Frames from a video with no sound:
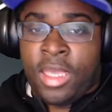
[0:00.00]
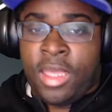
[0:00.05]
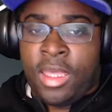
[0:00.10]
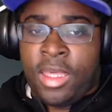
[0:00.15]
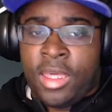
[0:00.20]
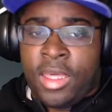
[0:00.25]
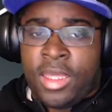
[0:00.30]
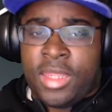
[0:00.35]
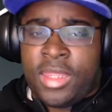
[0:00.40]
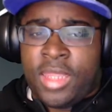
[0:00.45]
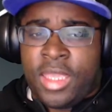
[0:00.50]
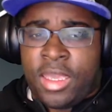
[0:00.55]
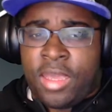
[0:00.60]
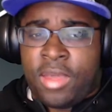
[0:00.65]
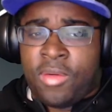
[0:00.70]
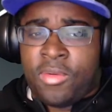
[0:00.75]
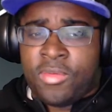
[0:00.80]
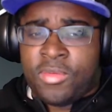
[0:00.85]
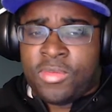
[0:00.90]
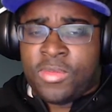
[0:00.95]

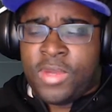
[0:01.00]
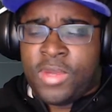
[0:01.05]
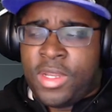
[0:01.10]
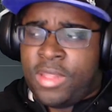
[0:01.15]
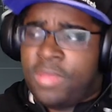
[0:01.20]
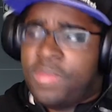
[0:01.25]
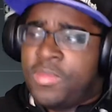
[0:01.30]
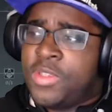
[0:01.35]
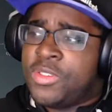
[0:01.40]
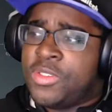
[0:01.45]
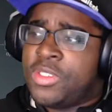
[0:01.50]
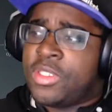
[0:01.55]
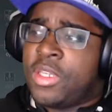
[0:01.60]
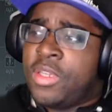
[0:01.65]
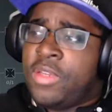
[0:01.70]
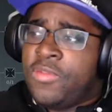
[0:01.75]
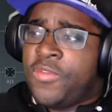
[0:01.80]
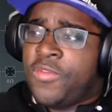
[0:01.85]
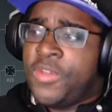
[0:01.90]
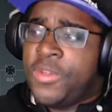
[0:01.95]
Now, one of the most
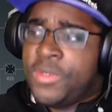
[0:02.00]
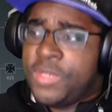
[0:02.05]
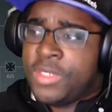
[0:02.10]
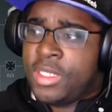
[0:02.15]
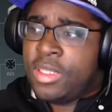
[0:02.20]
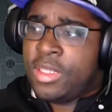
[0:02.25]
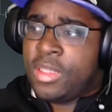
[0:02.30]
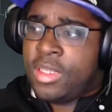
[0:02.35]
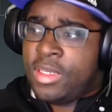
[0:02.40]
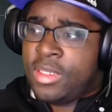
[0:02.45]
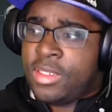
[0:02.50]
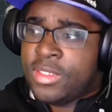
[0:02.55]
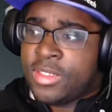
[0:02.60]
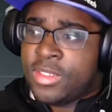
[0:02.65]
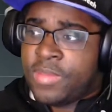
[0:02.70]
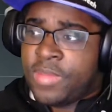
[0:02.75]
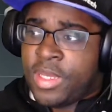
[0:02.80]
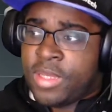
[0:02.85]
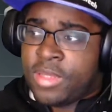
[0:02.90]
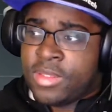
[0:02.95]
confusing things
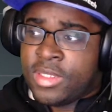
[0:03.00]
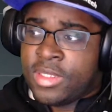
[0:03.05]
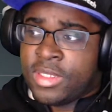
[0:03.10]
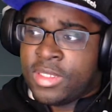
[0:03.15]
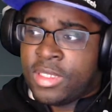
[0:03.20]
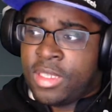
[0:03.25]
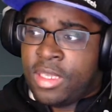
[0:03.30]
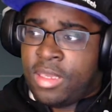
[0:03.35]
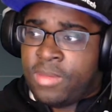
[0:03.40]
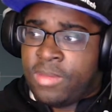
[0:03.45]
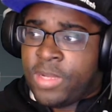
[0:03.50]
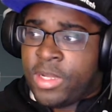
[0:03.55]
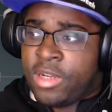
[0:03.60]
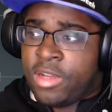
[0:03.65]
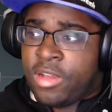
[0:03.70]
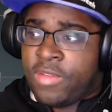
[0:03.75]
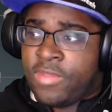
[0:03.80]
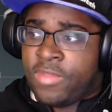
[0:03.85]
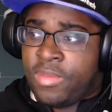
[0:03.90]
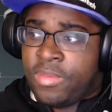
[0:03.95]
about this game right
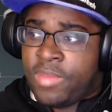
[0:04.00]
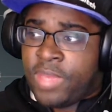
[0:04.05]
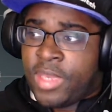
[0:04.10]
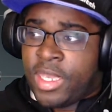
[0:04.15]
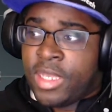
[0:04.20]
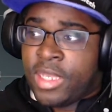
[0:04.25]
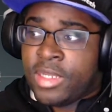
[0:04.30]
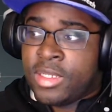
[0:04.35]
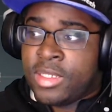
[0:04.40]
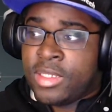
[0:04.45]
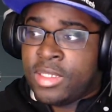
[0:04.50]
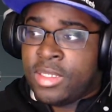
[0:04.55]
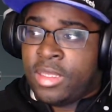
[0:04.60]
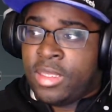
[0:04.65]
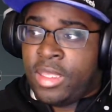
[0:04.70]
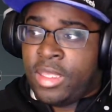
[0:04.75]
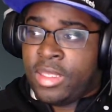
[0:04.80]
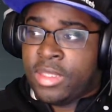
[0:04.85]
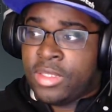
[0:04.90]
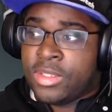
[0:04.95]
off the bat
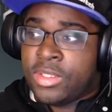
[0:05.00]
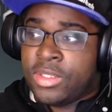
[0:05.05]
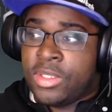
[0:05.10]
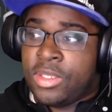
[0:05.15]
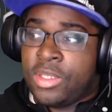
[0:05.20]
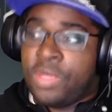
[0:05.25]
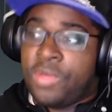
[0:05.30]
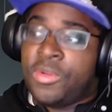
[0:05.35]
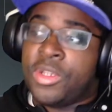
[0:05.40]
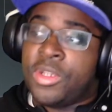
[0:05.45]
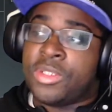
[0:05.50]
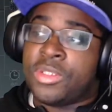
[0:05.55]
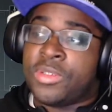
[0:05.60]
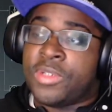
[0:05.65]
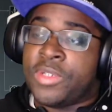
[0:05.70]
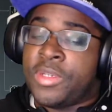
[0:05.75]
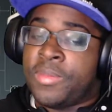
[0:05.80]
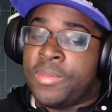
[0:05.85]
is the unit tree.